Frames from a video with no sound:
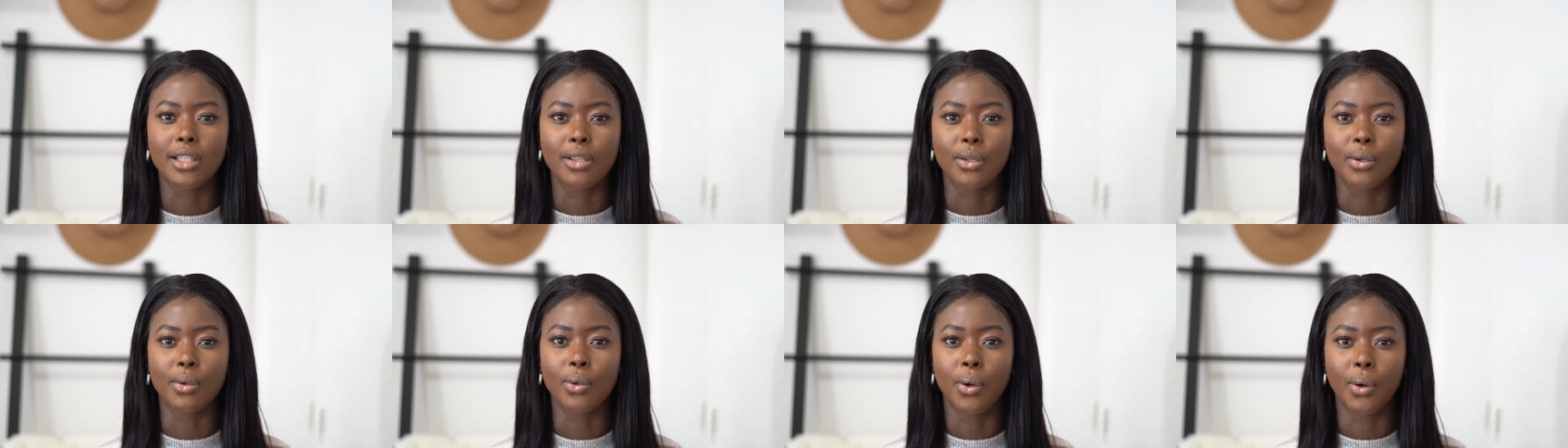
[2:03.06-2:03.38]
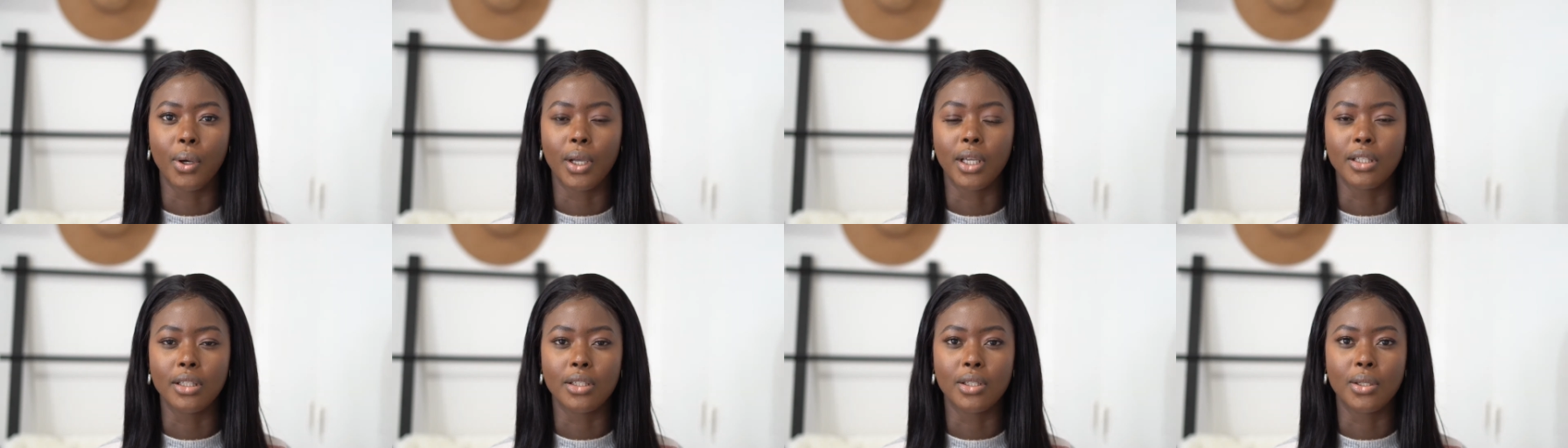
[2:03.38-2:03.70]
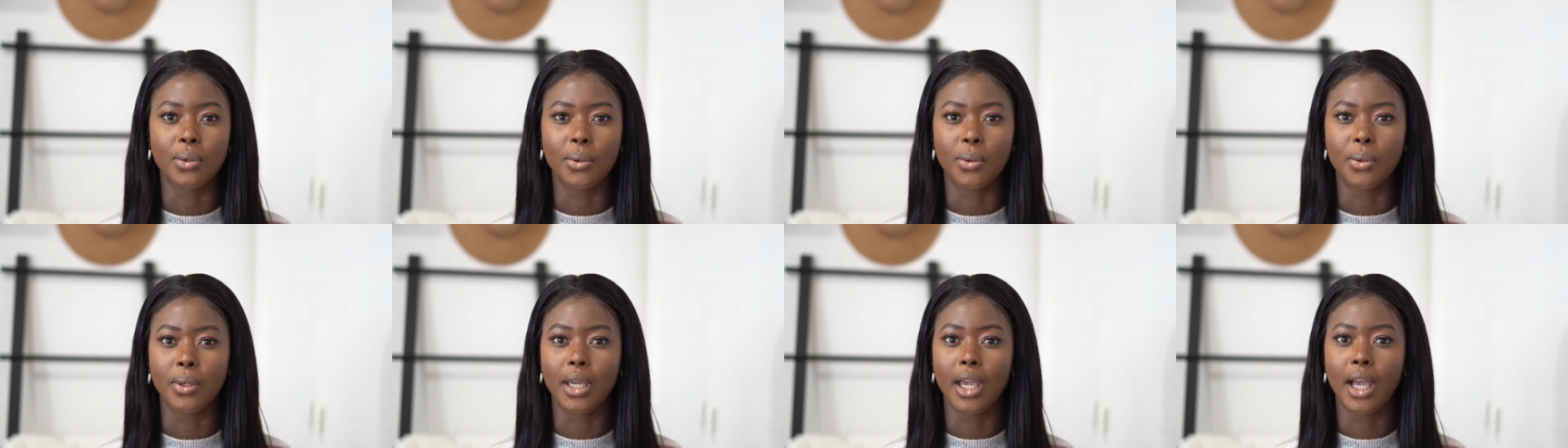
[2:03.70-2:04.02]
to go
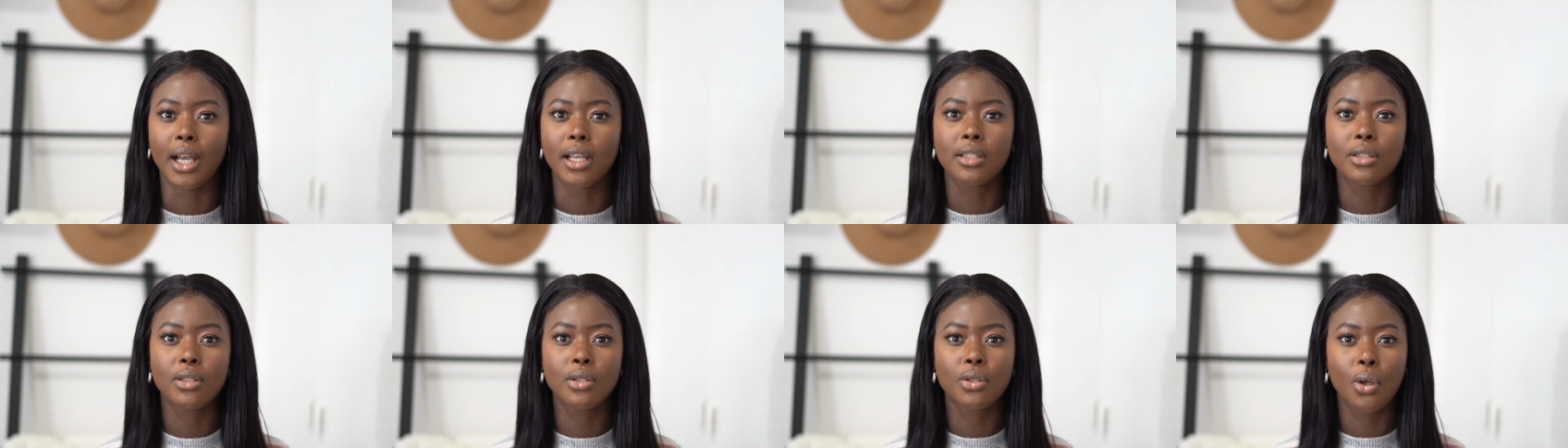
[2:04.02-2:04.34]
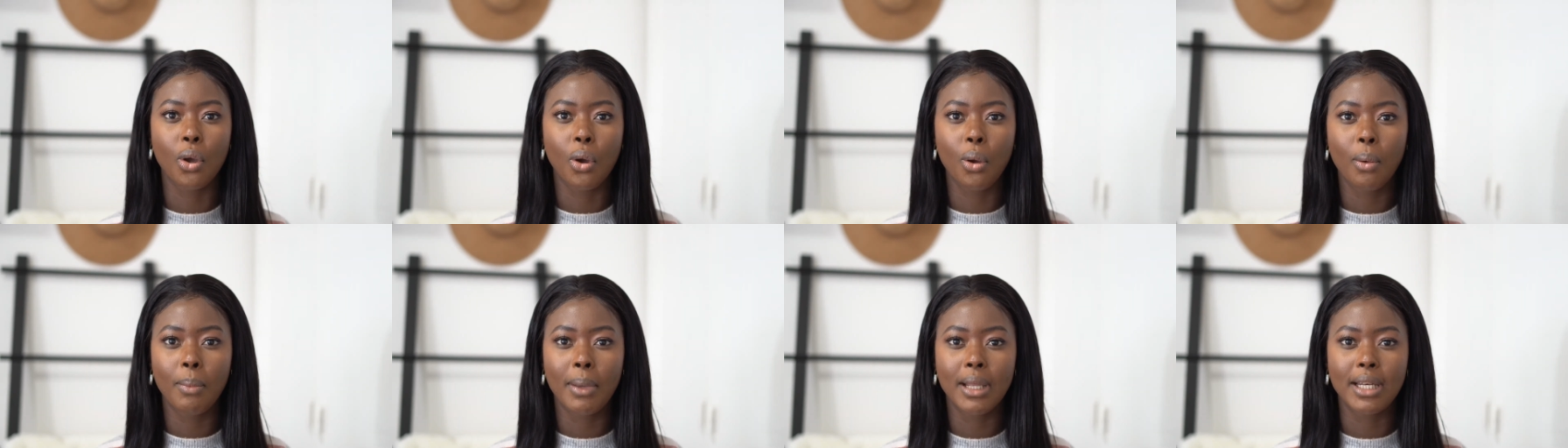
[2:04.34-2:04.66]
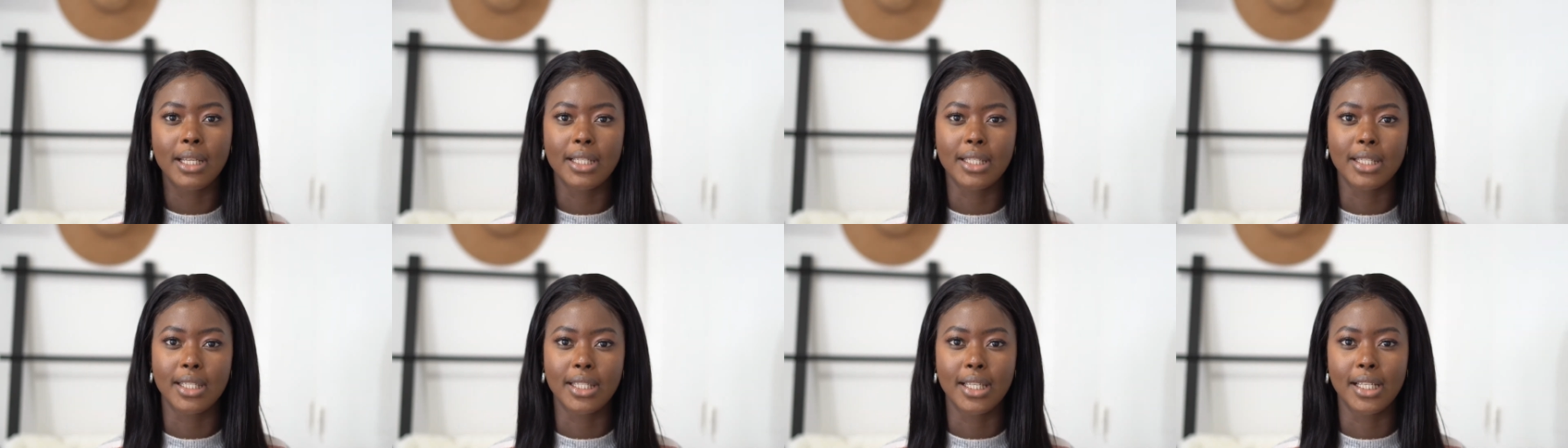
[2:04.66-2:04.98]
into. It has so
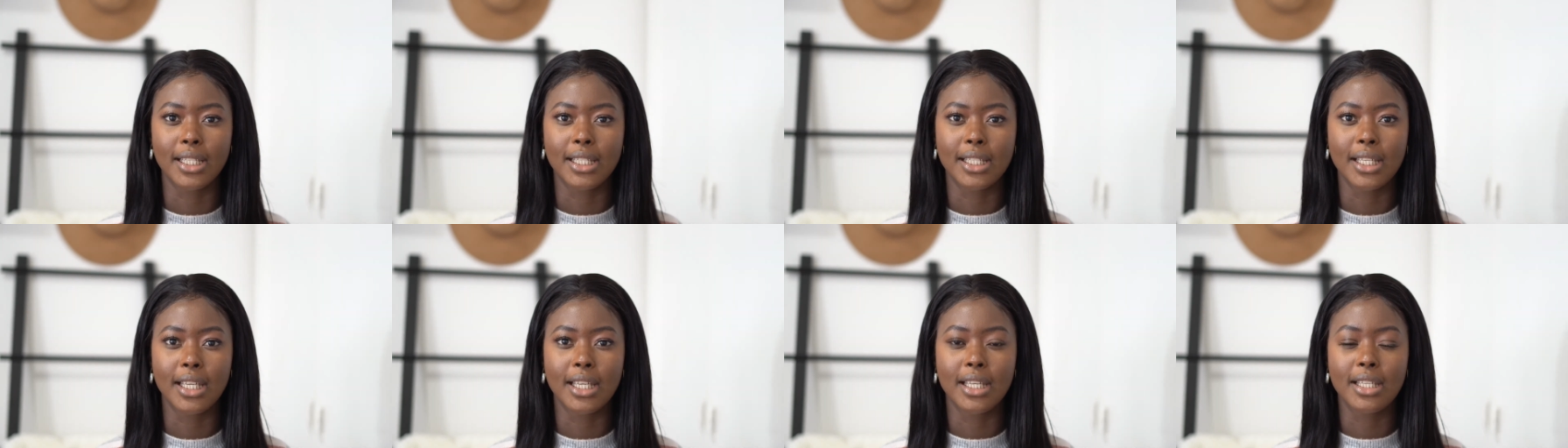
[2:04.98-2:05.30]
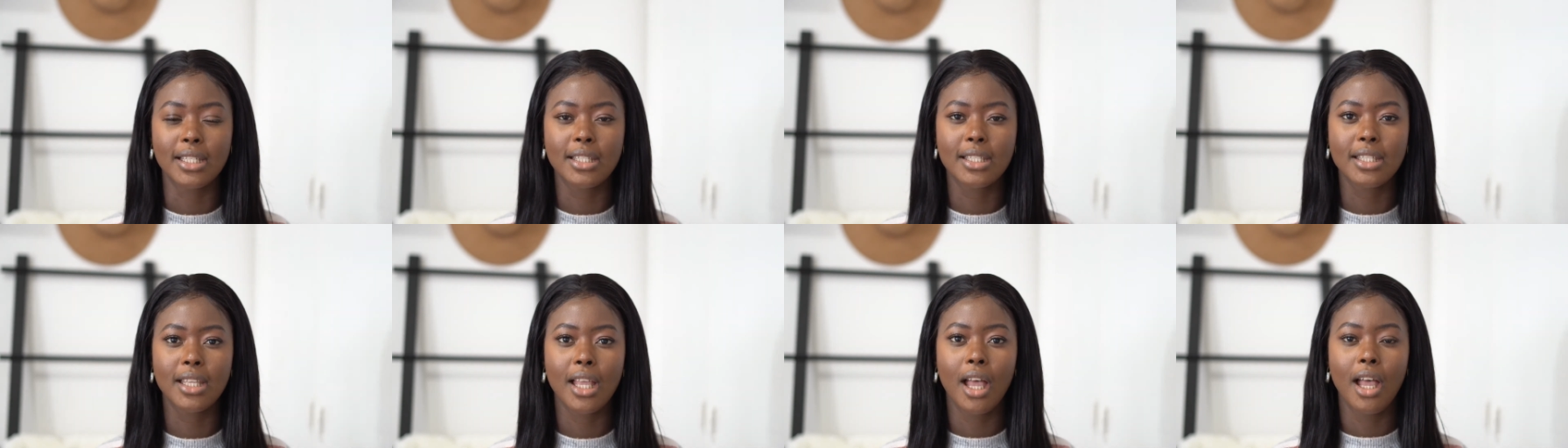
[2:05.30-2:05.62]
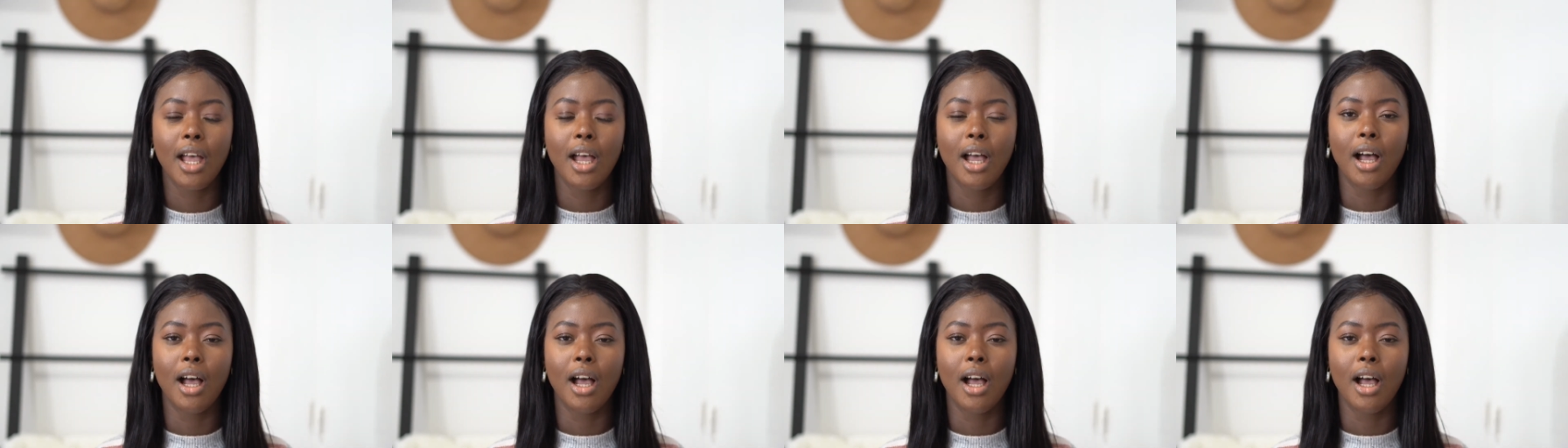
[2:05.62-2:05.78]
many settings.